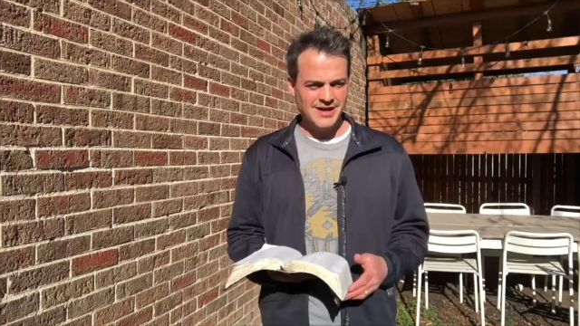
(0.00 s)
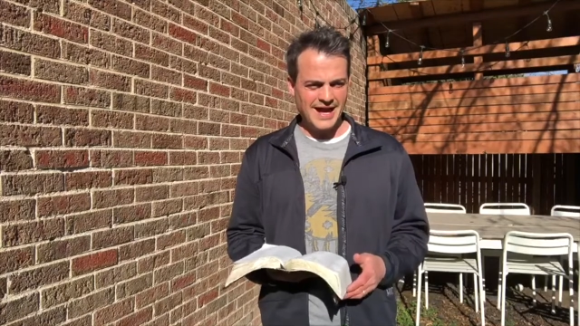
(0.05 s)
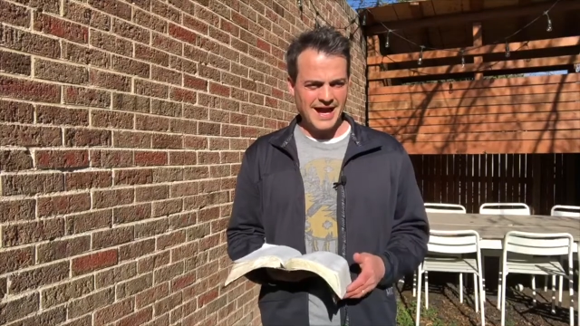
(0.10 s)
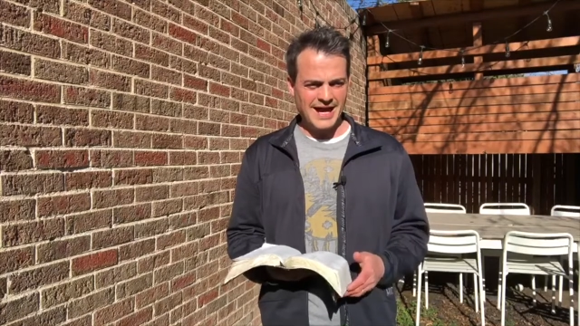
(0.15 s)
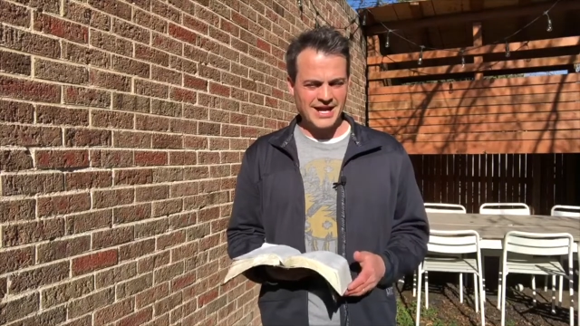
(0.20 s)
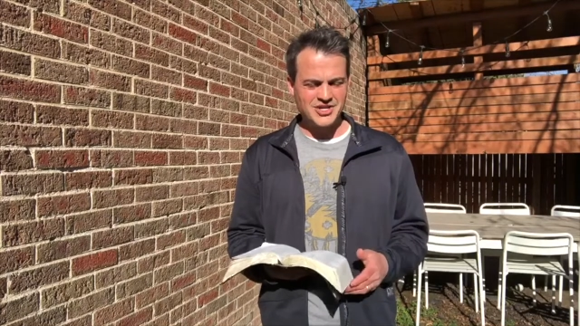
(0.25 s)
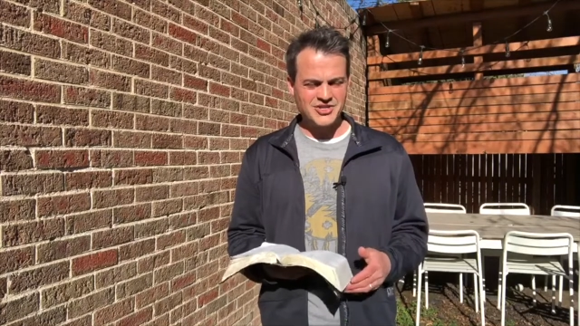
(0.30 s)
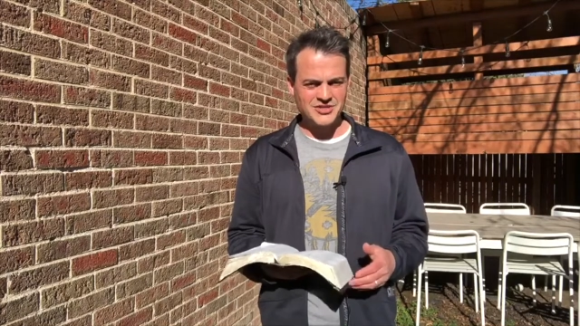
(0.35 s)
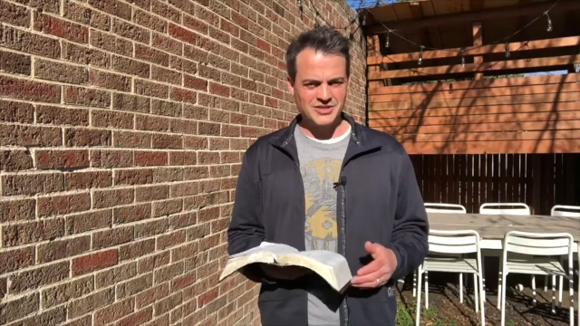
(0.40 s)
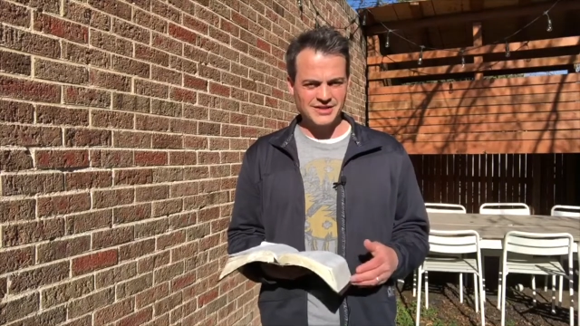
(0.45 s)

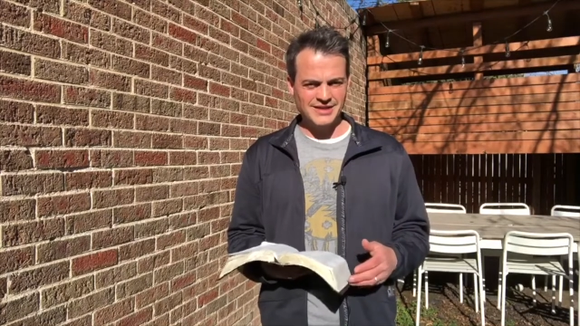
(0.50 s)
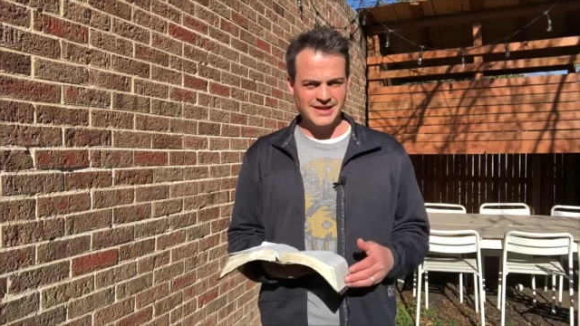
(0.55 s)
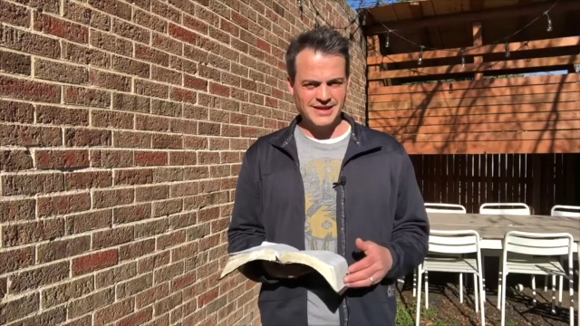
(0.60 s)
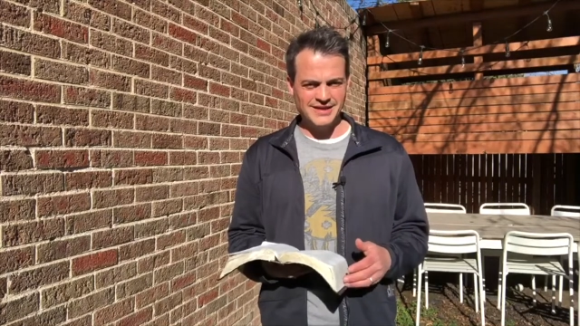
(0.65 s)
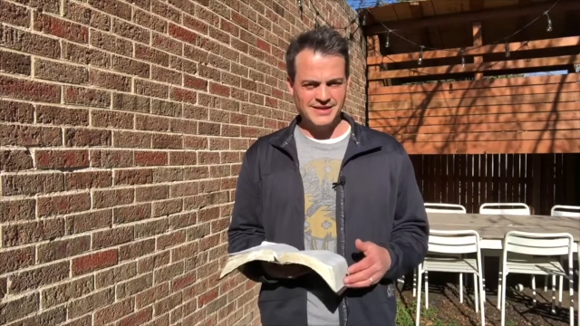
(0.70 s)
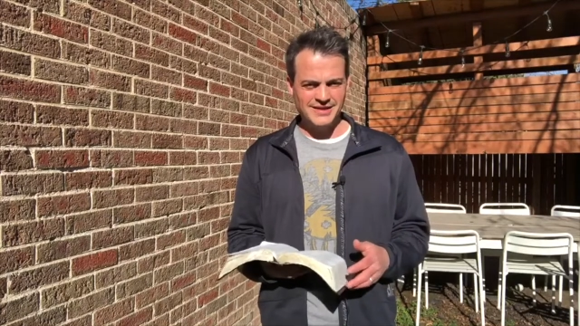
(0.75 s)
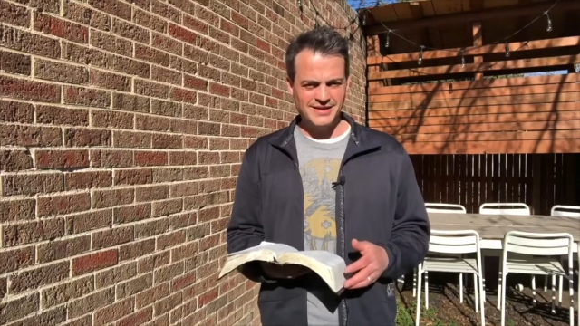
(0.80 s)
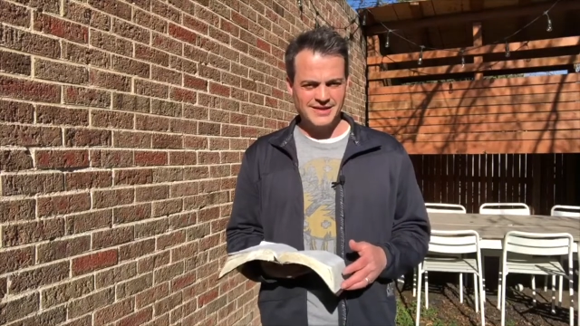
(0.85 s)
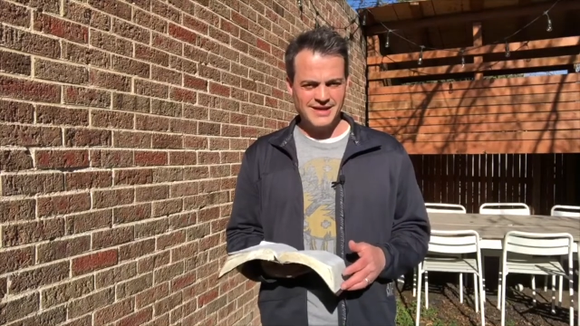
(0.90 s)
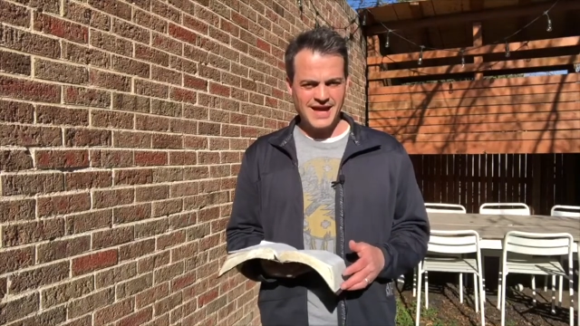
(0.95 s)

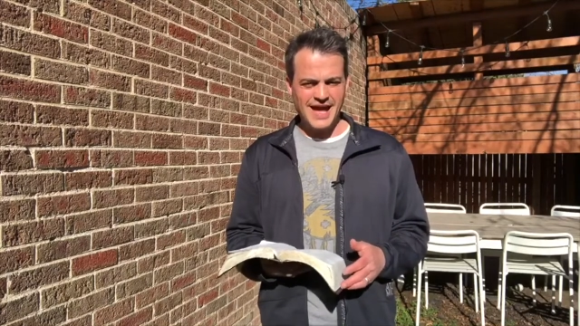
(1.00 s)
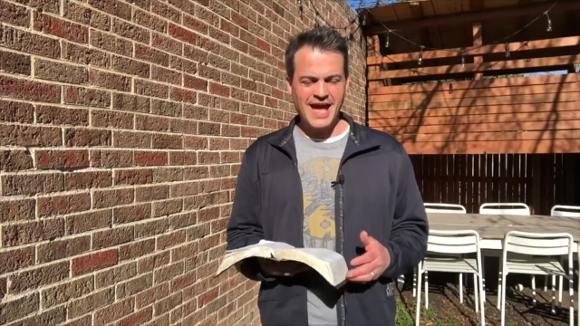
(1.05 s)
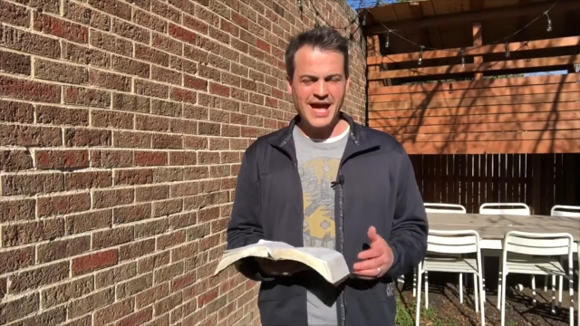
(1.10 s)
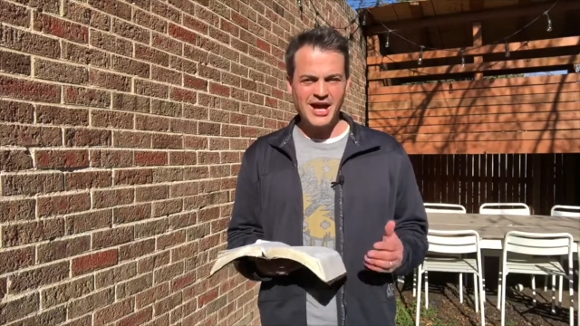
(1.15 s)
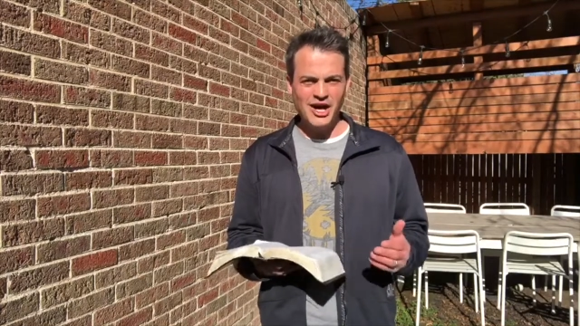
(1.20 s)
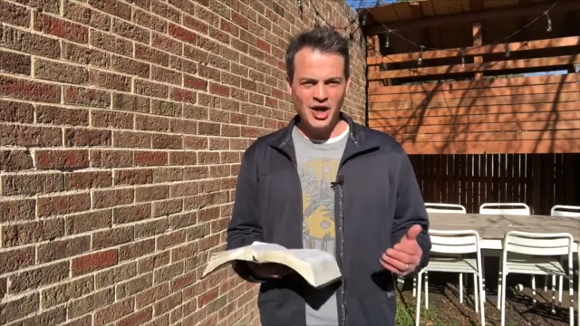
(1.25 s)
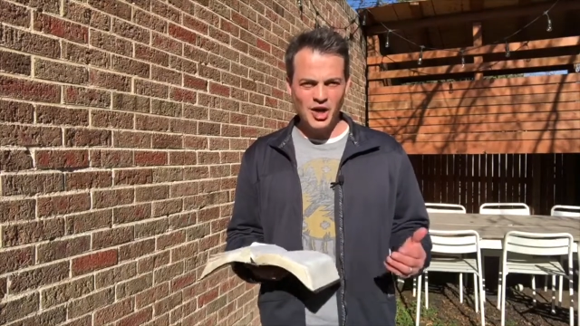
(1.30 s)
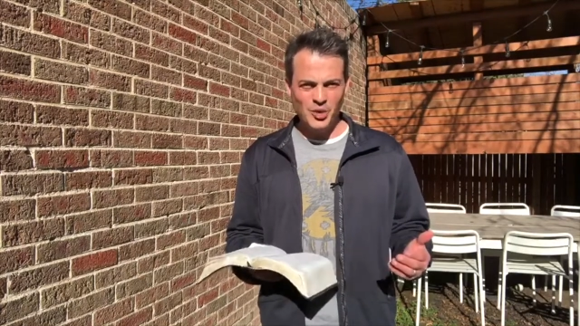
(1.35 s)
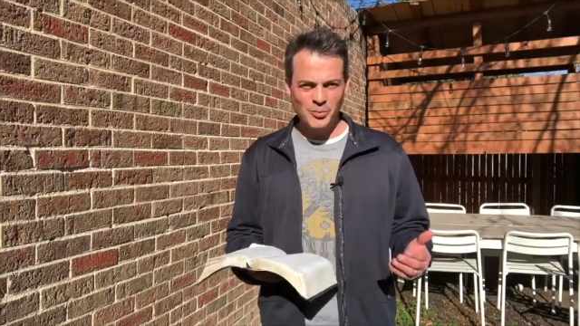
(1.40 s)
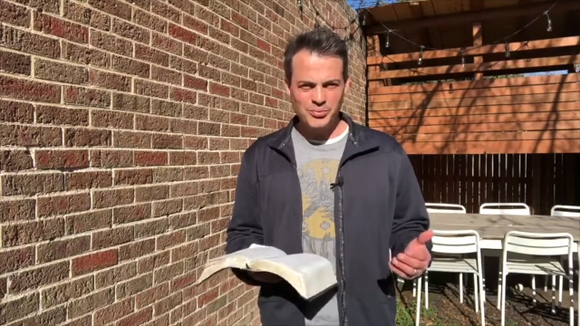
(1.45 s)
actually
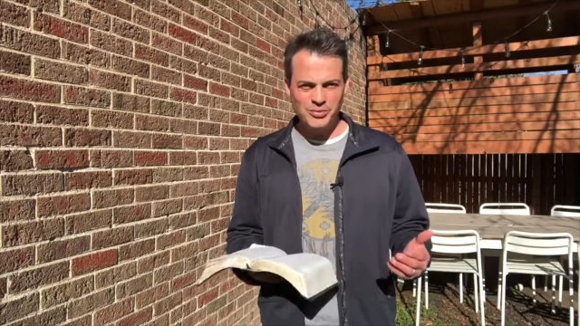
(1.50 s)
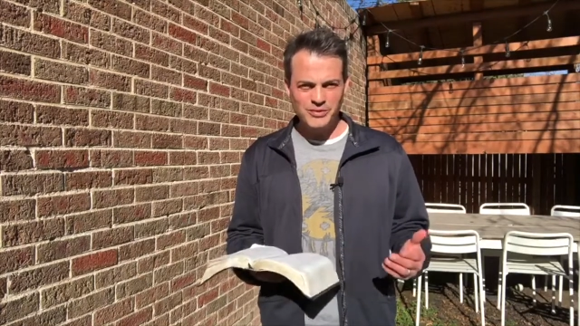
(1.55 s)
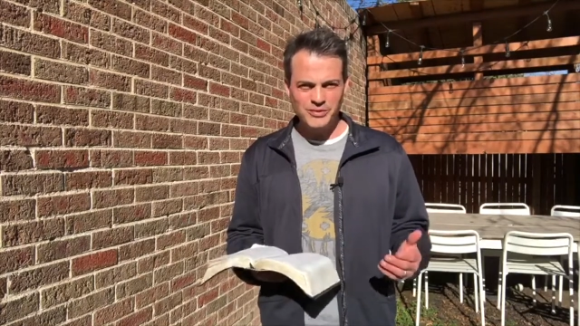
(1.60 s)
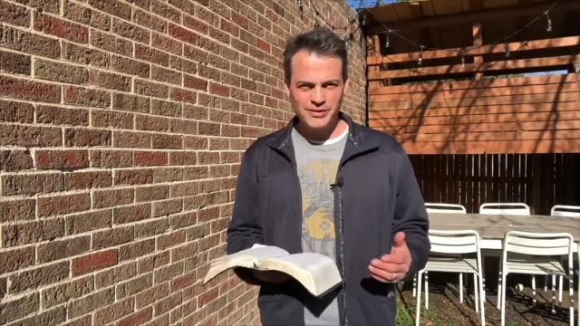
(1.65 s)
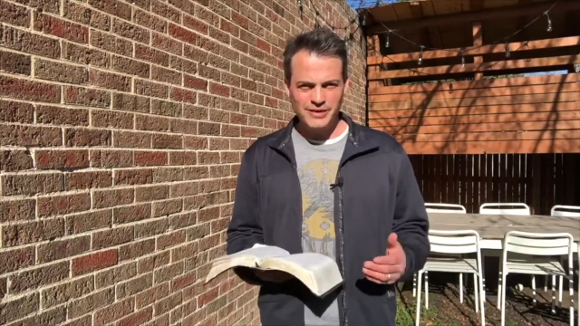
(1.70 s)
help